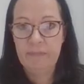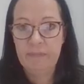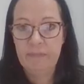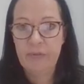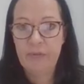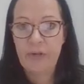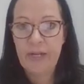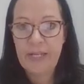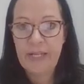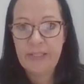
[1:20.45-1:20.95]

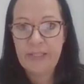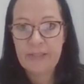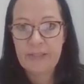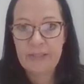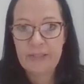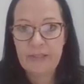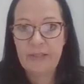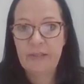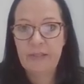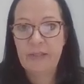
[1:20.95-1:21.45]

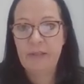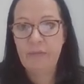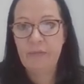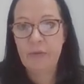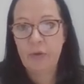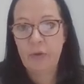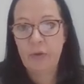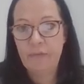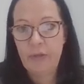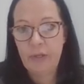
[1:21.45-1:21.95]
rights, if
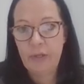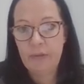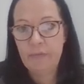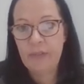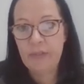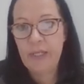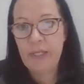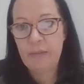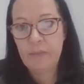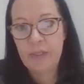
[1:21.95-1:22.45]
you hover over
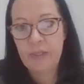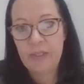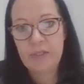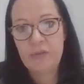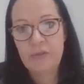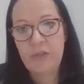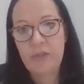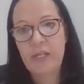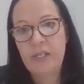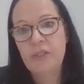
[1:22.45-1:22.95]
the
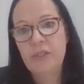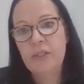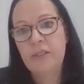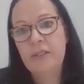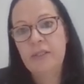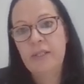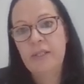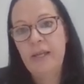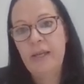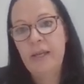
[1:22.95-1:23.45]

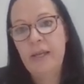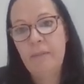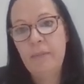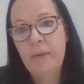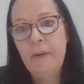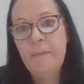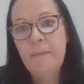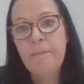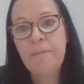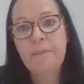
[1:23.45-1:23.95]
administration tab,
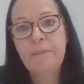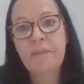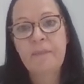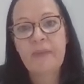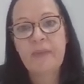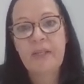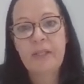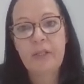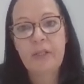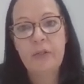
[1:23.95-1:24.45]

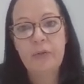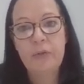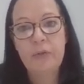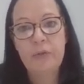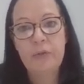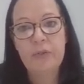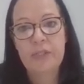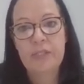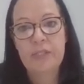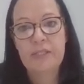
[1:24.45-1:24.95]

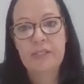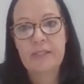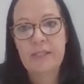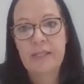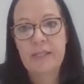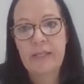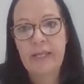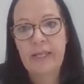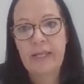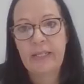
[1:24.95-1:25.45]
you just
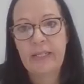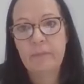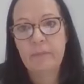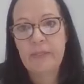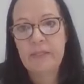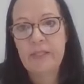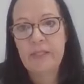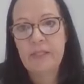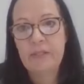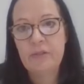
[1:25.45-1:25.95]
select
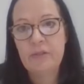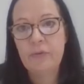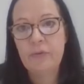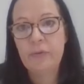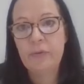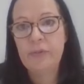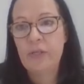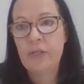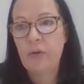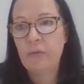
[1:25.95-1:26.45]
business
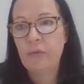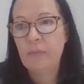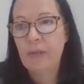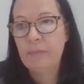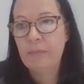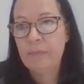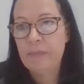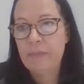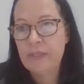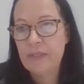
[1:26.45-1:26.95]
rules, and on my
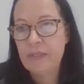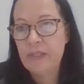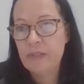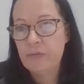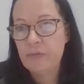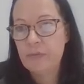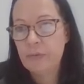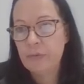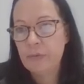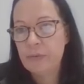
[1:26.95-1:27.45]

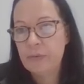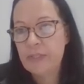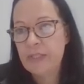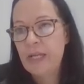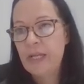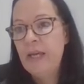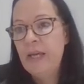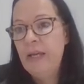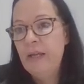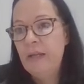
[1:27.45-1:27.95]
business rules
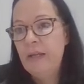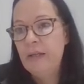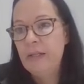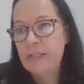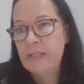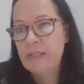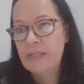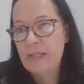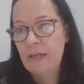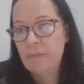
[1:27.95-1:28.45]

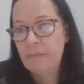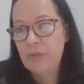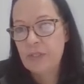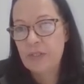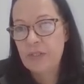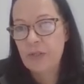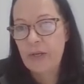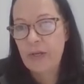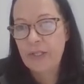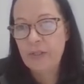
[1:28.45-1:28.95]
list, I'm
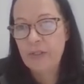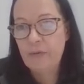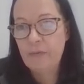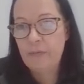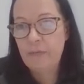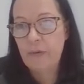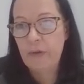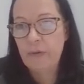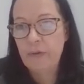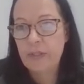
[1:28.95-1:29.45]
just going to
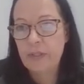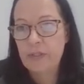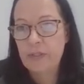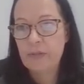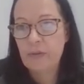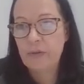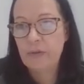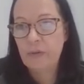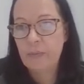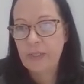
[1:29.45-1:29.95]
focus
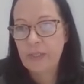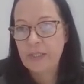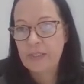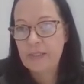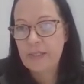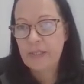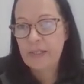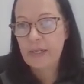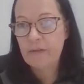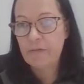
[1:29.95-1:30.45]
on the
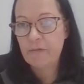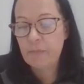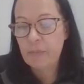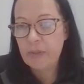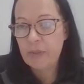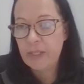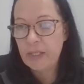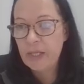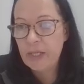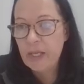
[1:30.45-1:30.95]
ones that I've
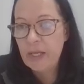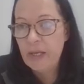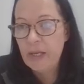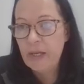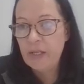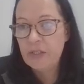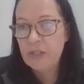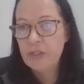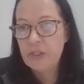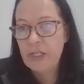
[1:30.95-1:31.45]
been
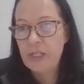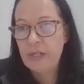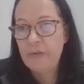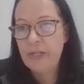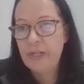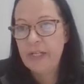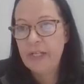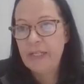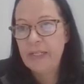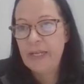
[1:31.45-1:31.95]

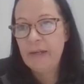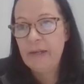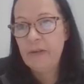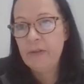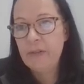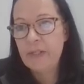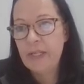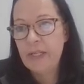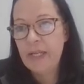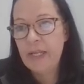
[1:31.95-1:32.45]
sharing
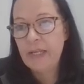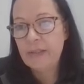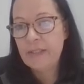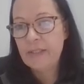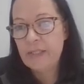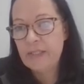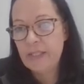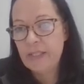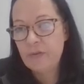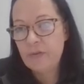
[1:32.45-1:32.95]
now. The
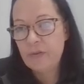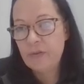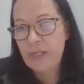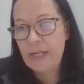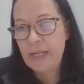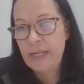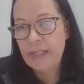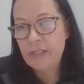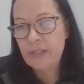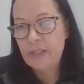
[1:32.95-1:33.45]
entity it
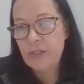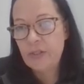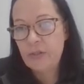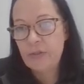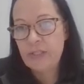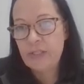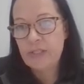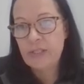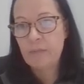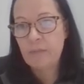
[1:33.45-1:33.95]
relates to
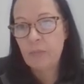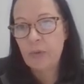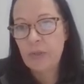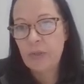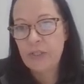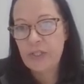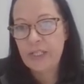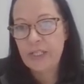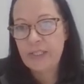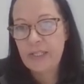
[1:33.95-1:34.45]
is the
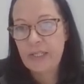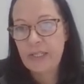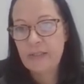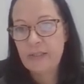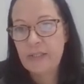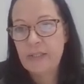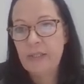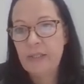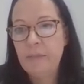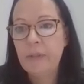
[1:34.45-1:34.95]
project
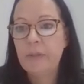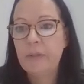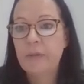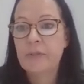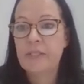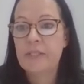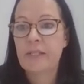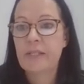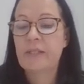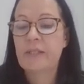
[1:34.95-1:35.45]
entity
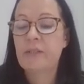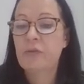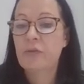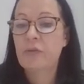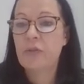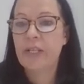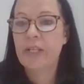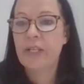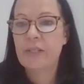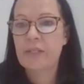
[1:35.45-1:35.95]
because it
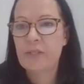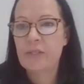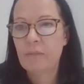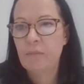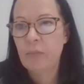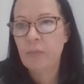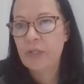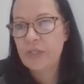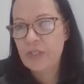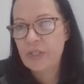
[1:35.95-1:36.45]
triggers on
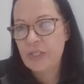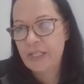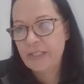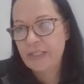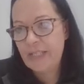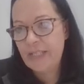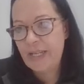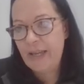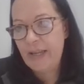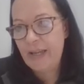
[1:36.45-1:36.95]

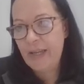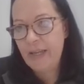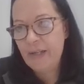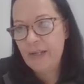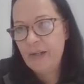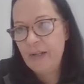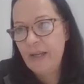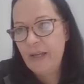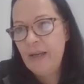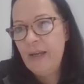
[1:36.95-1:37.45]
project
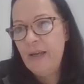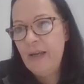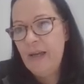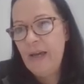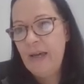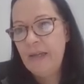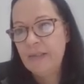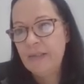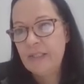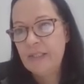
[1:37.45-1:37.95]
add,
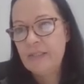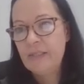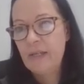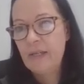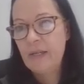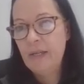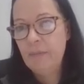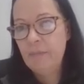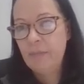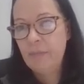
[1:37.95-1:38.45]
and the
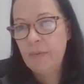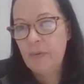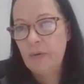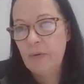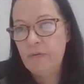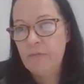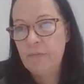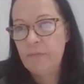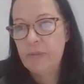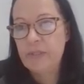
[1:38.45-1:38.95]
type
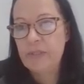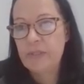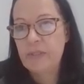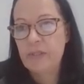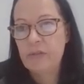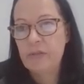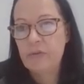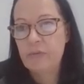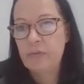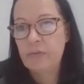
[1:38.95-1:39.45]
of
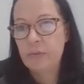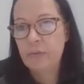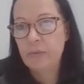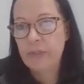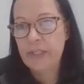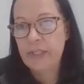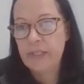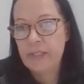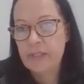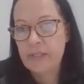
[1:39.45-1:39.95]
business rule
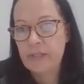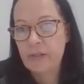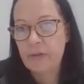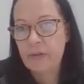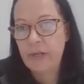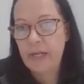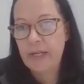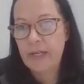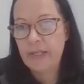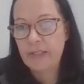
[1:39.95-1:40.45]
is
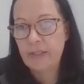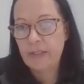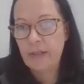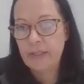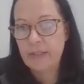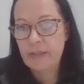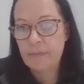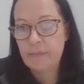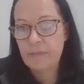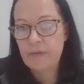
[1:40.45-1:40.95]
create
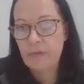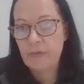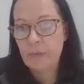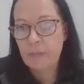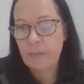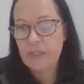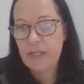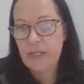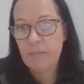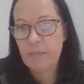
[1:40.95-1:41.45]
items
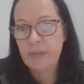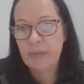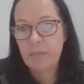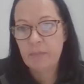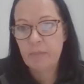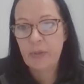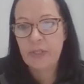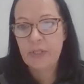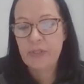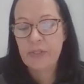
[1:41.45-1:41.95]
from
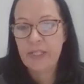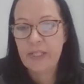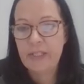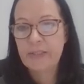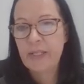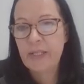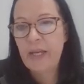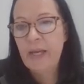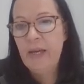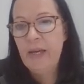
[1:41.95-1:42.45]
template
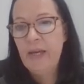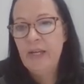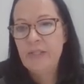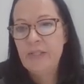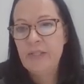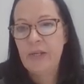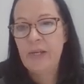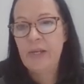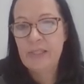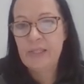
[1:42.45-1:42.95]
project.
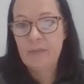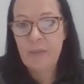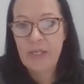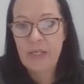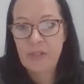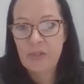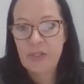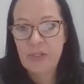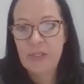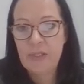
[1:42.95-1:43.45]
So as
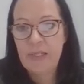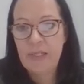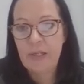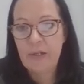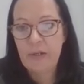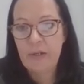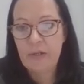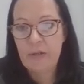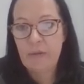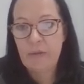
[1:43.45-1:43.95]
mentioned,
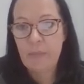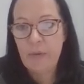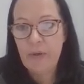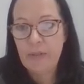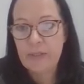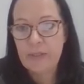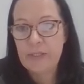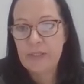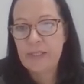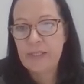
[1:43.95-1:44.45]
out of the
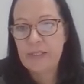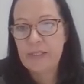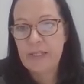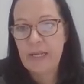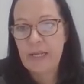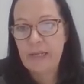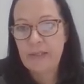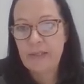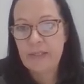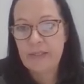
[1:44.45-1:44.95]
box, a
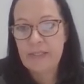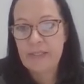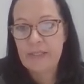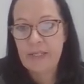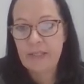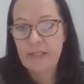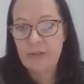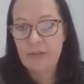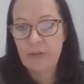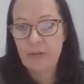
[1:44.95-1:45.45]
standard
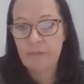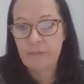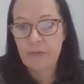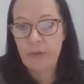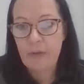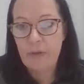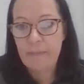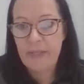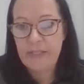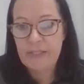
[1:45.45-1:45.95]
set of
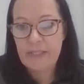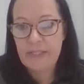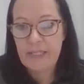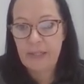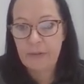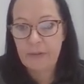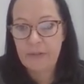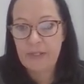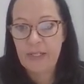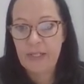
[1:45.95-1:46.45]
comments,
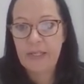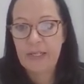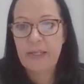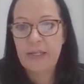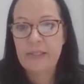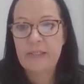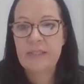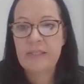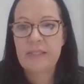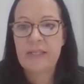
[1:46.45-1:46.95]
health
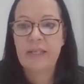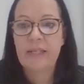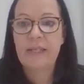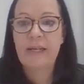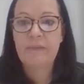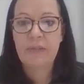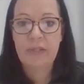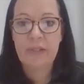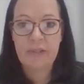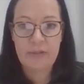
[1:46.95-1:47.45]
indicators, and
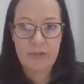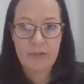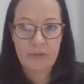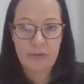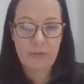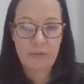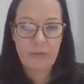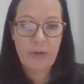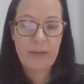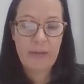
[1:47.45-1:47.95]
governance
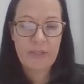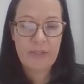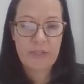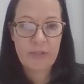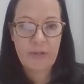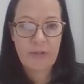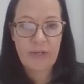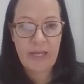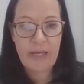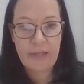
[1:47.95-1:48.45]

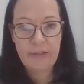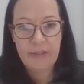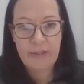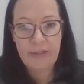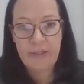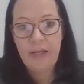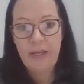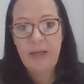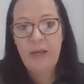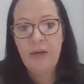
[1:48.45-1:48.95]
requirements are
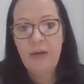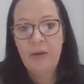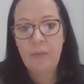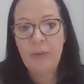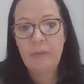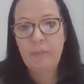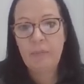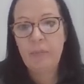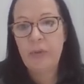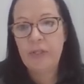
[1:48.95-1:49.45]
added
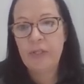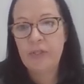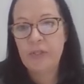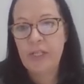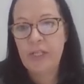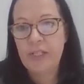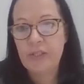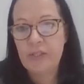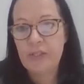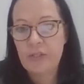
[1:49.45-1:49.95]
when
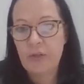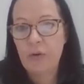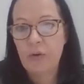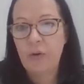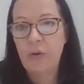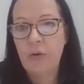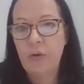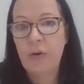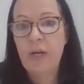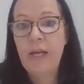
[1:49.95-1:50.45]
projects
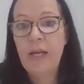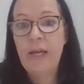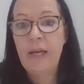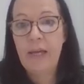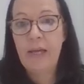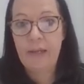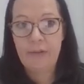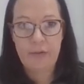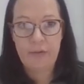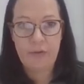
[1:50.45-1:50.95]
are
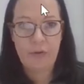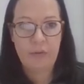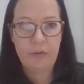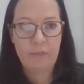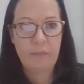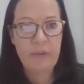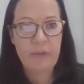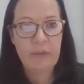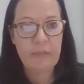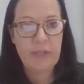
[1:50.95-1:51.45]
added
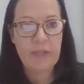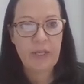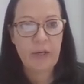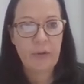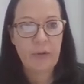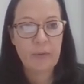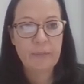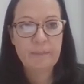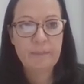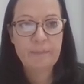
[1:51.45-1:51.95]
on
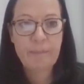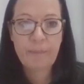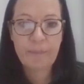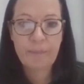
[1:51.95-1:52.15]
PPO.